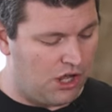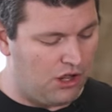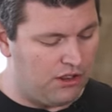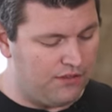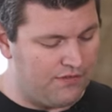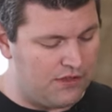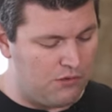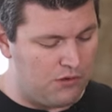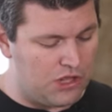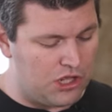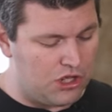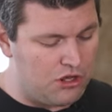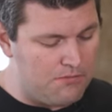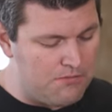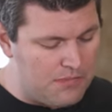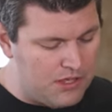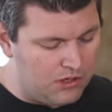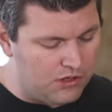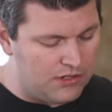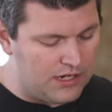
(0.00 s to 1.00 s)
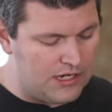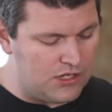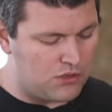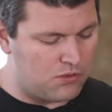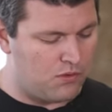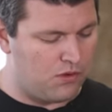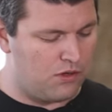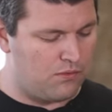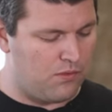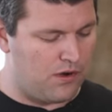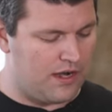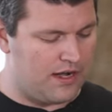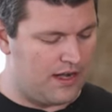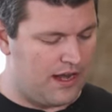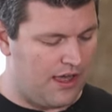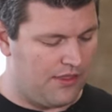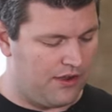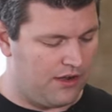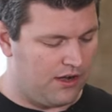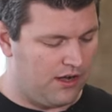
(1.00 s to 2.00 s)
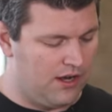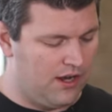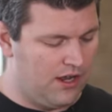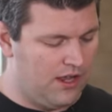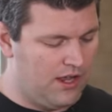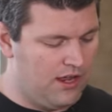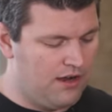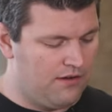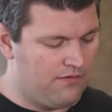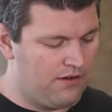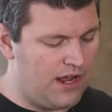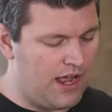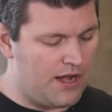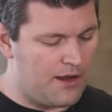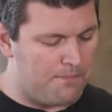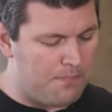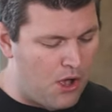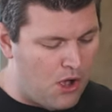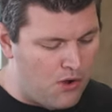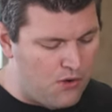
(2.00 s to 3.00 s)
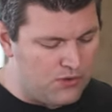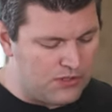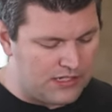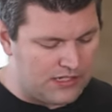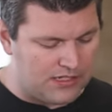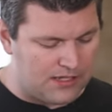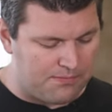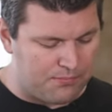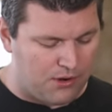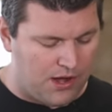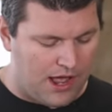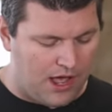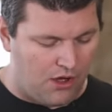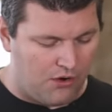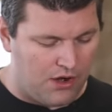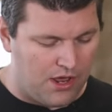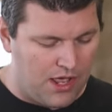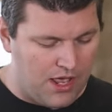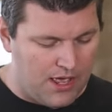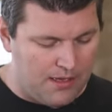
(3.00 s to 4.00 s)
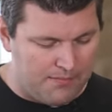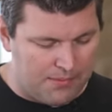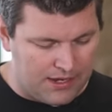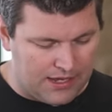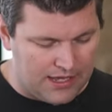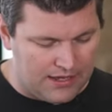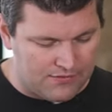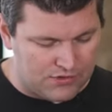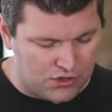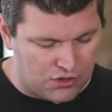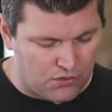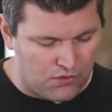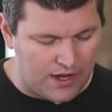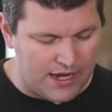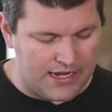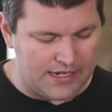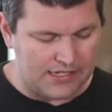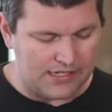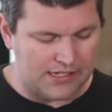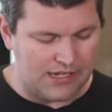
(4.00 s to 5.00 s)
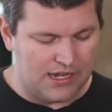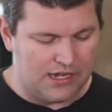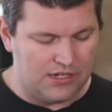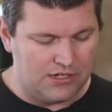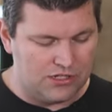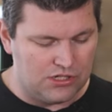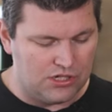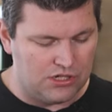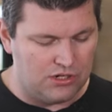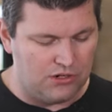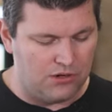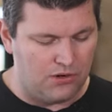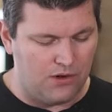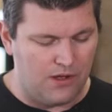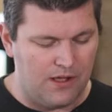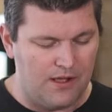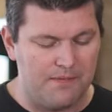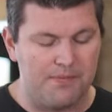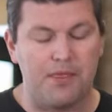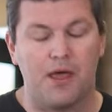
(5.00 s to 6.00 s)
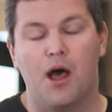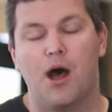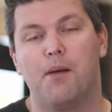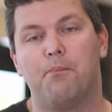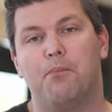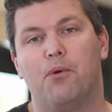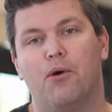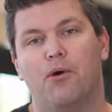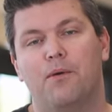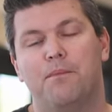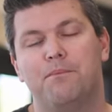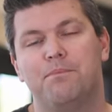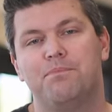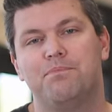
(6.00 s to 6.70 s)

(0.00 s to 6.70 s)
all of you, with humility toward one another, for God opposes the proud, but gives grace to the humble.